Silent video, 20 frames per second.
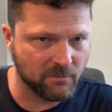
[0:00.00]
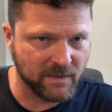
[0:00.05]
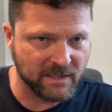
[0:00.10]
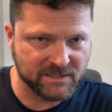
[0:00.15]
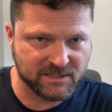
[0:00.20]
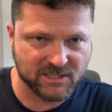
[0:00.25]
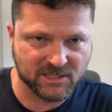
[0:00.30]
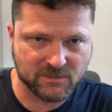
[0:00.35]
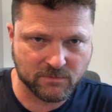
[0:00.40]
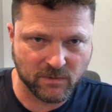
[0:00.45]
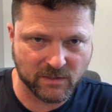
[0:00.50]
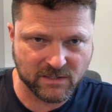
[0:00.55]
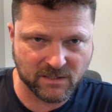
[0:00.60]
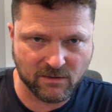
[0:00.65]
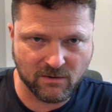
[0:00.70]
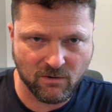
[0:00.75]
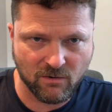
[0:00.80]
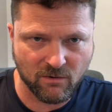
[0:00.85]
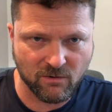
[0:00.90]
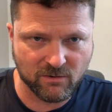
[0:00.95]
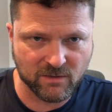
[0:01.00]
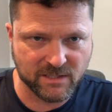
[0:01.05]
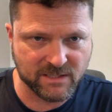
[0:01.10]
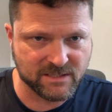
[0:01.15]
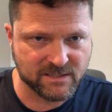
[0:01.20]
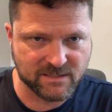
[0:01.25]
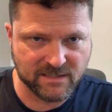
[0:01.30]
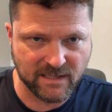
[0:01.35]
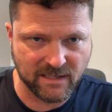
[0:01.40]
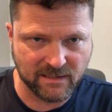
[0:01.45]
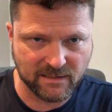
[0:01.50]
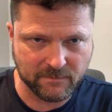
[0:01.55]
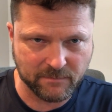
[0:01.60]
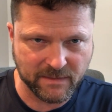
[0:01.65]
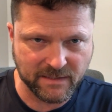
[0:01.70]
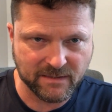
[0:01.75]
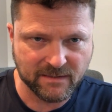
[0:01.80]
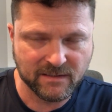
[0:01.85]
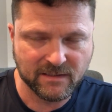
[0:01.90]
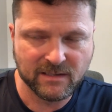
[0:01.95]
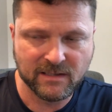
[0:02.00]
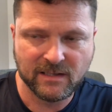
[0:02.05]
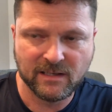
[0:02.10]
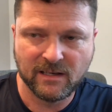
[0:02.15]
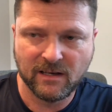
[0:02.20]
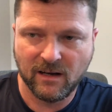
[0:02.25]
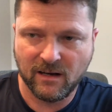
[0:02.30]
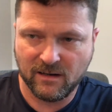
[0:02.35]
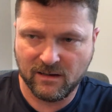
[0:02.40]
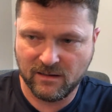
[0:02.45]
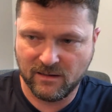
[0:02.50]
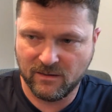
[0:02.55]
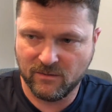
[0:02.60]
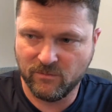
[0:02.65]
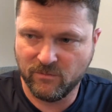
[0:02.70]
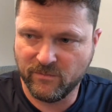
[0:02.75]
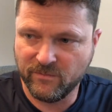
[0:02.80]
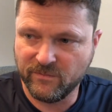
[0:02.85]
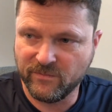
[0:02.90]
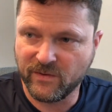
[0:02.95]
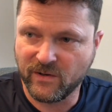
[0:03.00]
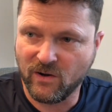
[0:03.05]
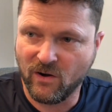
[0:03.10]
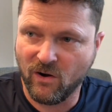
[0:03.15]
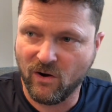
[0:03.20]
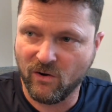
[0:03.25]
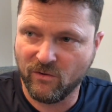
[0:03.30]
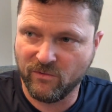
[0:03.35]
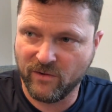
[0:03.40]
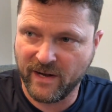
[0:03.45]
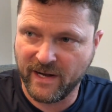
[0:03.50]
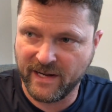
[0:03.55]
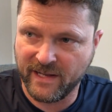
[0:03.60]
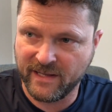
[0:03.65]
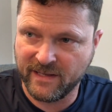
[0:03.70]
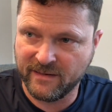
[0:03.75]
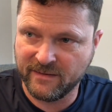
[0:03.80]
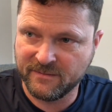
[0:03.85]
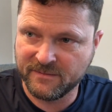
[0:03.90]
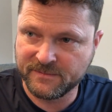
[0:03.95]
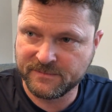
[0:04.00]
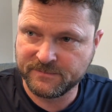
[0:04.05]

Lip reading: by just what the car is telling me. The car ran